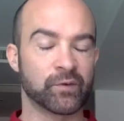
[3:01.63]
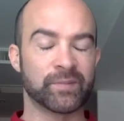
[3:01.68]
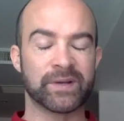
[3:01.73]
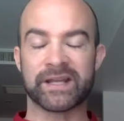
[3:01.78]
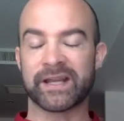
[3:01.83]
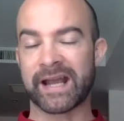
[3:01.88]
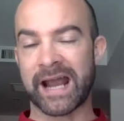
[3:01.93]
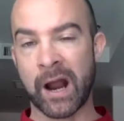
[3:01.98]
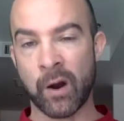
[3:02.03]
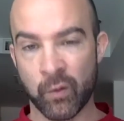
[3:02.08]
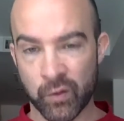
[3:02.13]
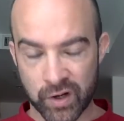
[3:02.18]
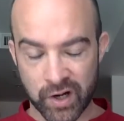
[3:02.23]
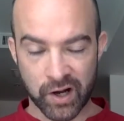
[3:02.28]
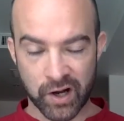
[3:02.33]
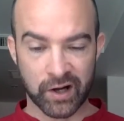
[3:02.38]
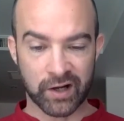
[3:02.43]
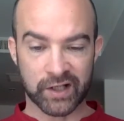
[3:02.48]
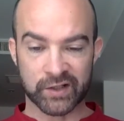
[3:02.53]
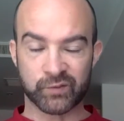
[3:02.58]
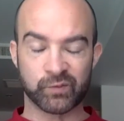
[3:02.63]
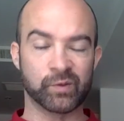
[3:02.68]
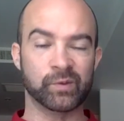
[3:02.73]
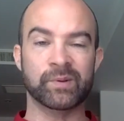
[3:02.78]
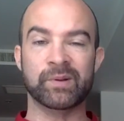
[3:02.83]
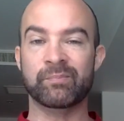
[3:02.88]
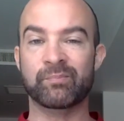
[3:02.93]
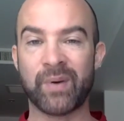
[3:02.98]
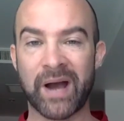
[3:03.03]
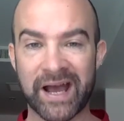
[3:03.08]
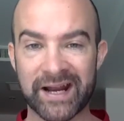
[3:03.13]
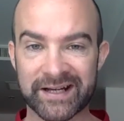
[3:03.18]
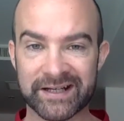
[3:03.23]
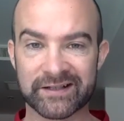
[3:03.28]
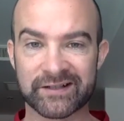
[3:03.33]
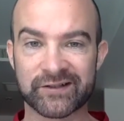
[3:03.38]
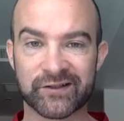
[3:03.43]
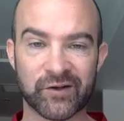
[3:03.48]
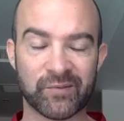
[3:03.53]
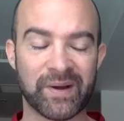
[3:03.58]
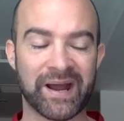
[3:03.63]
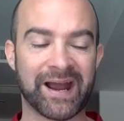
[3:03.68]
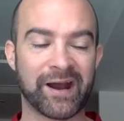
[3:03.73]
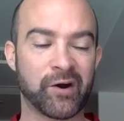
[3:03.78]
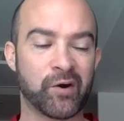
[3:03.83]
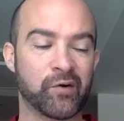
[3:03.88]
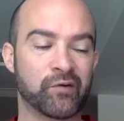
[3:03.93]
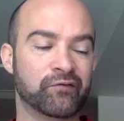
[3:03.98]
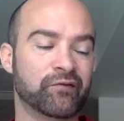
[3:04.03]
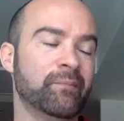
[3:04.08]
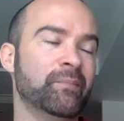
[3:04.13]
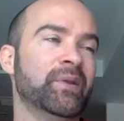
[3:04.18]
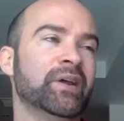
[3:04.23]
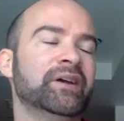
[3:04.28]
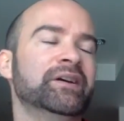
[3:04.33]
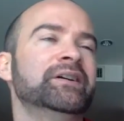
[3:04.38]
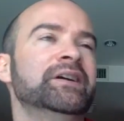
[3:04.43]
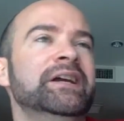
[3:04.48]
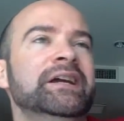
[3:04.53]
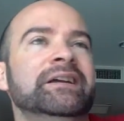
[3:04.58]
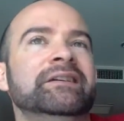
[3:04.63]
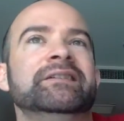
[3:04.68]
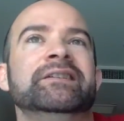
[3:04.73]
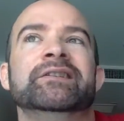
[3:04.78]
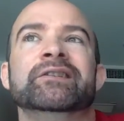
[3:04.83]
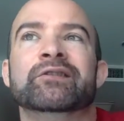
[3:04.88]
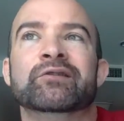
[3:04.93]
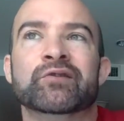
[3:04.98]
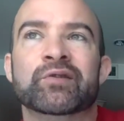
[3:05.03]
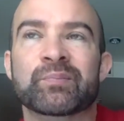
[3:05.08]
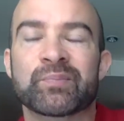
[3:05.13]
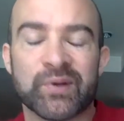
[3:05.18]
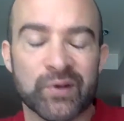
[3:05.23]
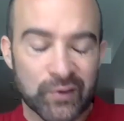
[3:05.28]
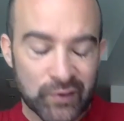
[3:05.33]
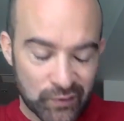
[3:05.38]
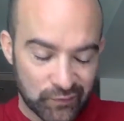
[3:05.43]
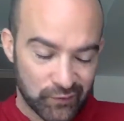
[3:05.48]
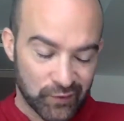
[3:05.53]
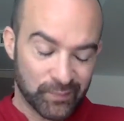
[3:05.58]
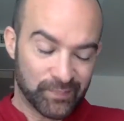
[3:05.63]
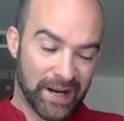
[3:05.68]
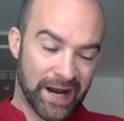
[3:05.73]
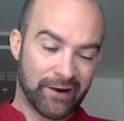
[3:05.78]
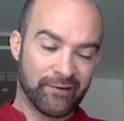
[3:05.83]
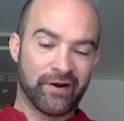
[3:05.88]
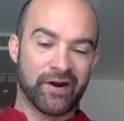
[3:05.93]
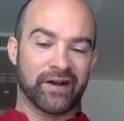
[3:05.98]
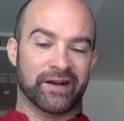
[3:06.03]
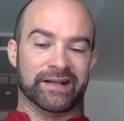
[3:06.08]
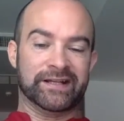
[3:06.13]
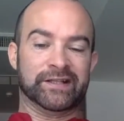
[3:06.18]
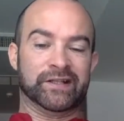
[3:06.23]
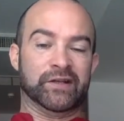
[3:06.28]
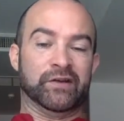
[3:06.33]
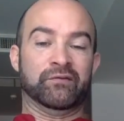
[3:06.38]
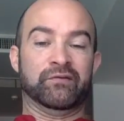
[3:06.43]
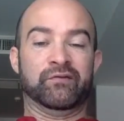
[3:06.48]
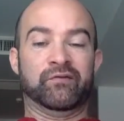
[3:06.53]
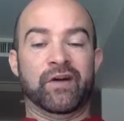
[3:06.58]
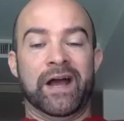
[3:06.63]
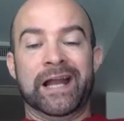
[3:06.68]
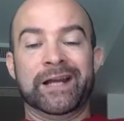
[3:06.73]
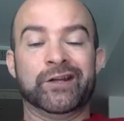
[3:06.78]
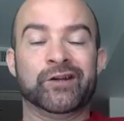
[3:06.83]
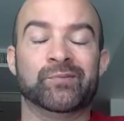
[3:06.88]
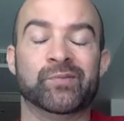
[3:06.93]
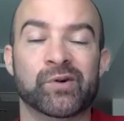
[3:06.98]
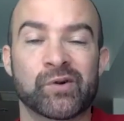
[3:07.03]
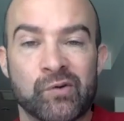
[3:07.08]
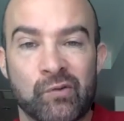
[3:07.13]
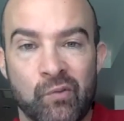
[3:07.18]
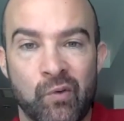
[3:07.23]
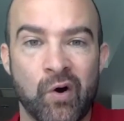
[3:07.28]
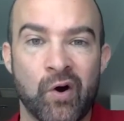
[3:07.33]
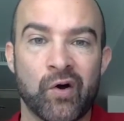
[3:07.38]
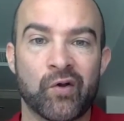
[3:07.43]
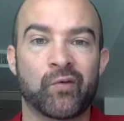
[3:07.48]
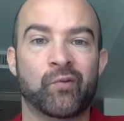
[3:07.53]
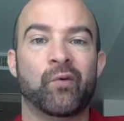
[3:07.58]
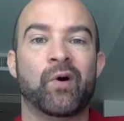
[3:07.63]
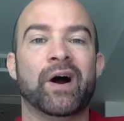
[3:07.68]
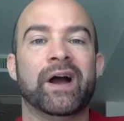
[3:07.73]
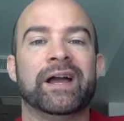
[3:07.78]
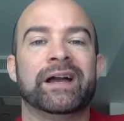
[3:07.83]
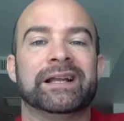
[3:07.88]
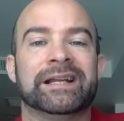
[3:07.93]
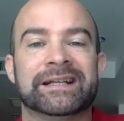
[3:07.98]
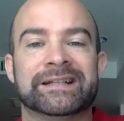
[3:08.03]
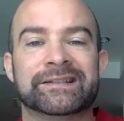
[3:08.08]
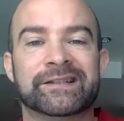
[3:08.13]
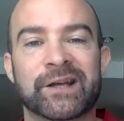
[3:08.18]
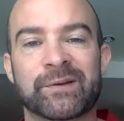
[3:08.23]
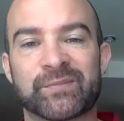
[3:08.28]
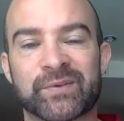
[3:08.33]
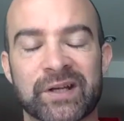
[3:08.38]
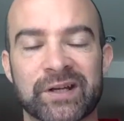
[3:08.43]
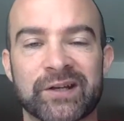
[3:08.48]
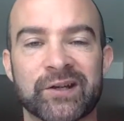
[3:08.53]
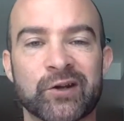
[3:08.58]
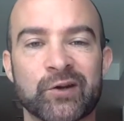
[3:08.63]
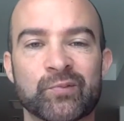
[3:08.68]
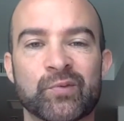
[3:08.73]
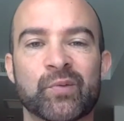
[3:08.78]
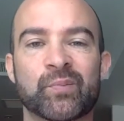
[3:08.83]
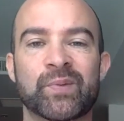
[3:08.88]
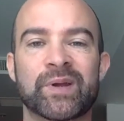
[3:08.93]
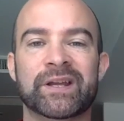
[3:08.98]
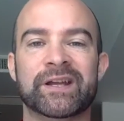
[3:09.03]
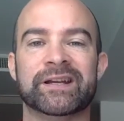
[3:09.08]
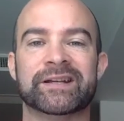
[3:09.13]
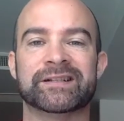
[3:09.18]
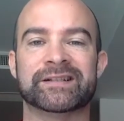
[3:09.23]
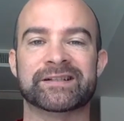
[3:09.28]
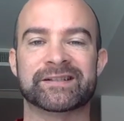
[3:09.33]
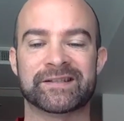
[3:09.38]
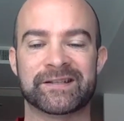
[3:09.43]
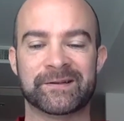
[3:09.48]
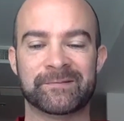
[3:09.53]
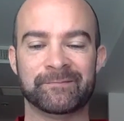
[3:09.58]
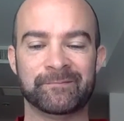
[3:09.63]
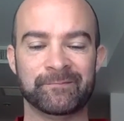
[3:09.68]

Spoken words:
We'll be outcast. We'll be banished somehow from the beautiful paradise of valuable, worthwhile, accepted human beings.